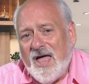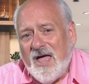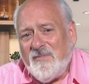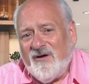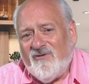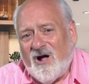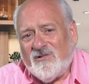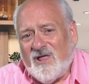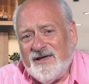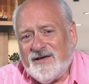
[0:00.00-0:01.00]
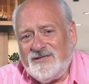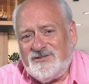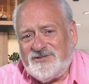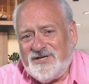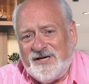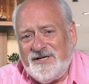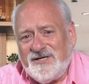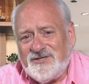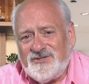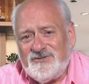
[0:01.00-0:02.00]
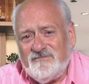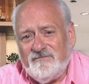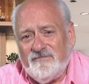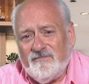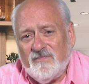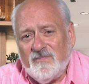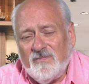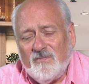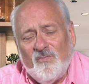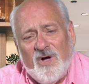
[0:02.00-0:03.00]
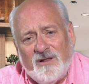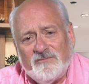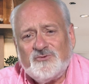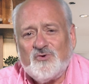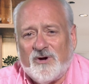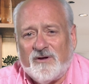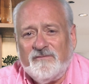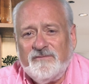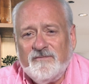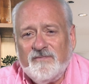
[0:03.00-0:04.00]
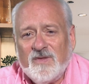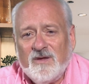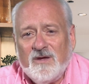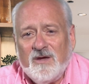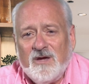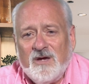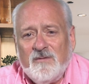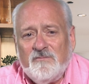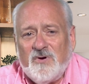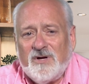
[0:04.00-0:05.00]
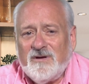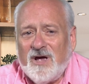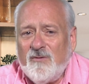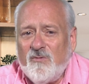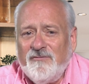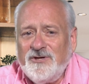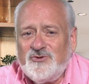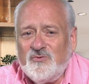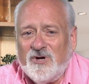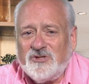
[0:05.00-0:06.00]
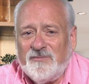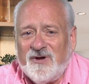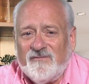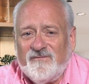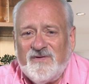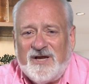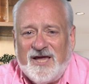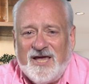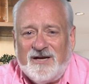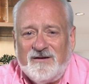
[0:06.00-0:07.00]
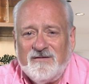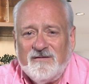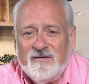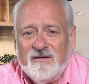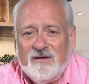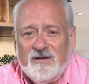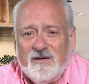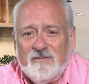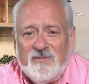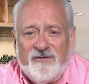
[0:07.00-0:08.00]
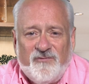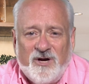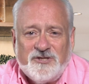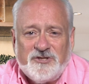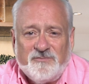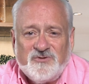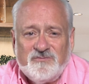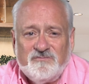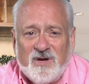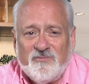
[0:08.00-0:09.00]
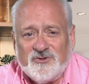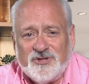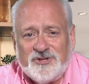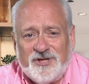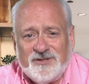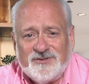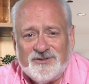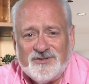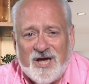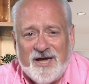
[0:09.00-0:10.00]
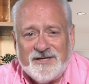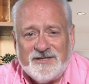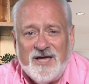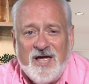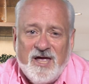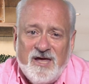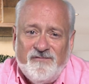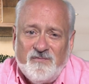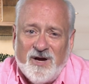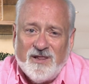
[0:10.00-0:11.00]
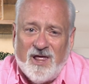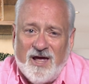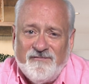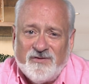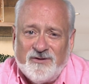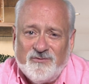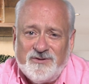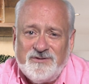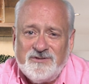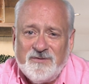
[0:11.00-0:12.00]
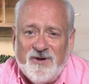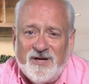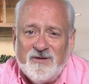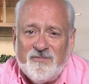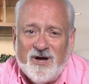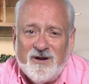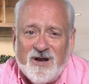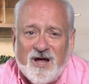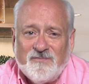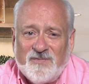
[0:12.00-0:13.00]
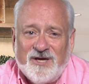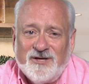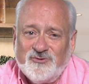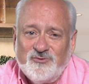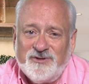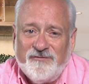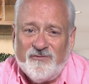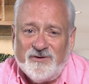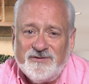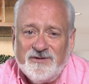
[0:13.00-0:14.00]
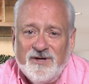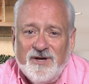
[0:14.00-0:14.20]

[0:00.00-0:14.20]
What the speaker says: Am I rock-like in steadiness? Well, sort of. But I worry too much about fitting in. My friendships, my position in society, even my livelihood depend upon not being too different,